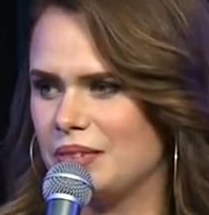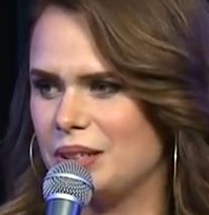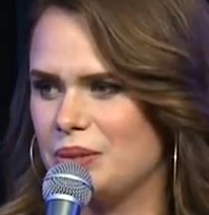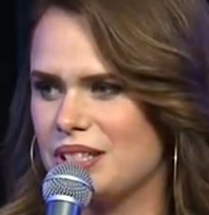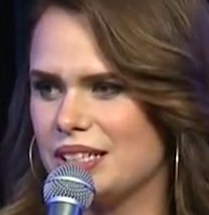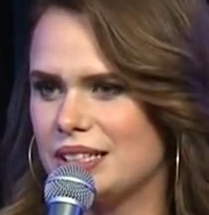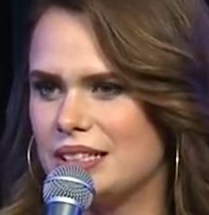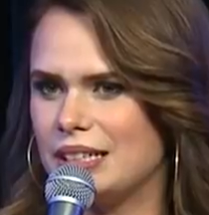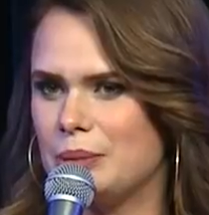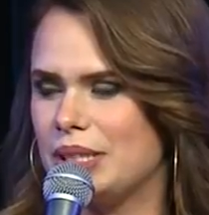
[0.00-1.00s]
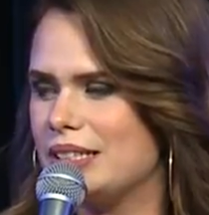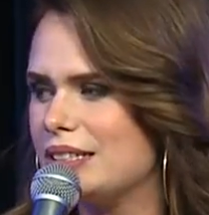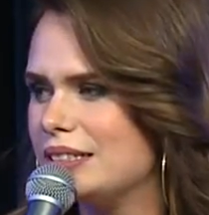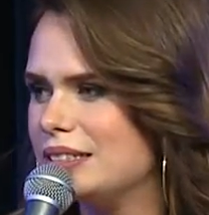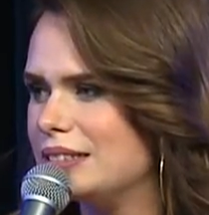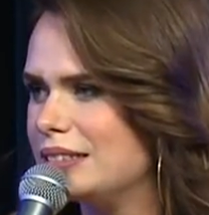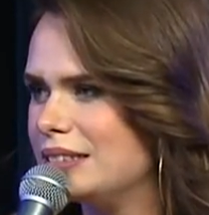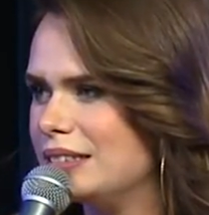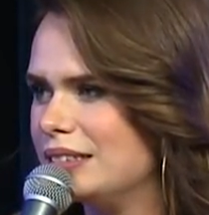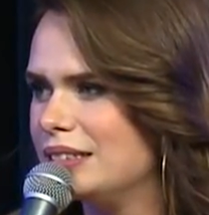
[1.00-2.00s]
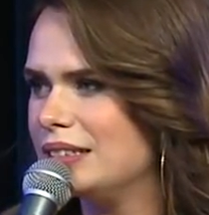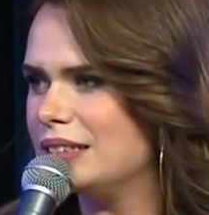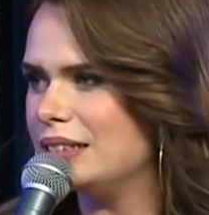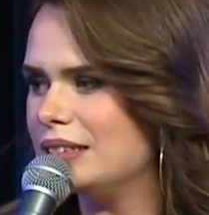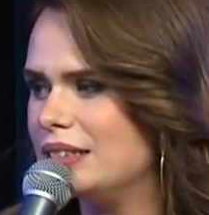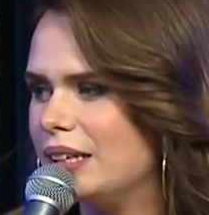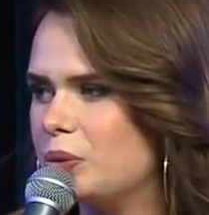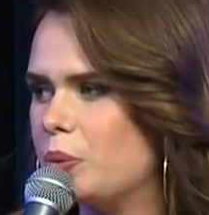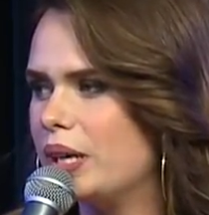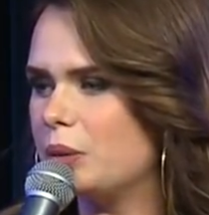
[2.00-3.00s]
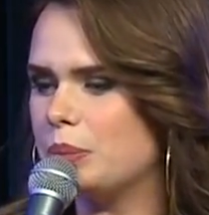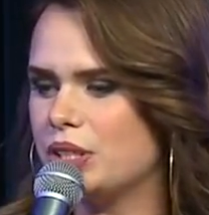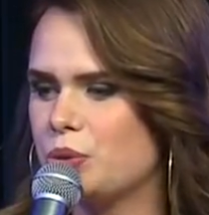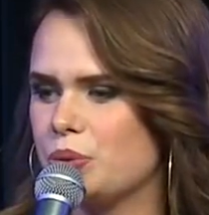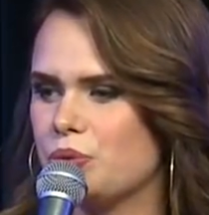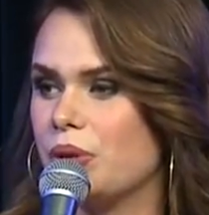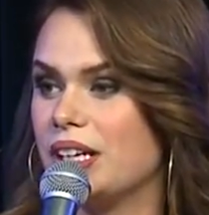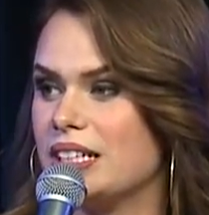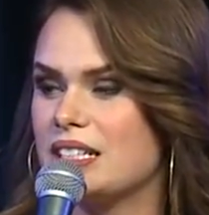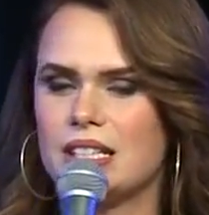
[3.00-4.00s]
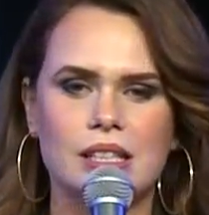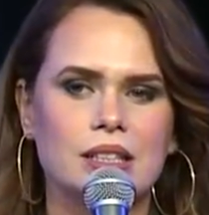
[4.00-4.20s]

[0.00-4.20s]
I was like, damn it. That were bitch was right.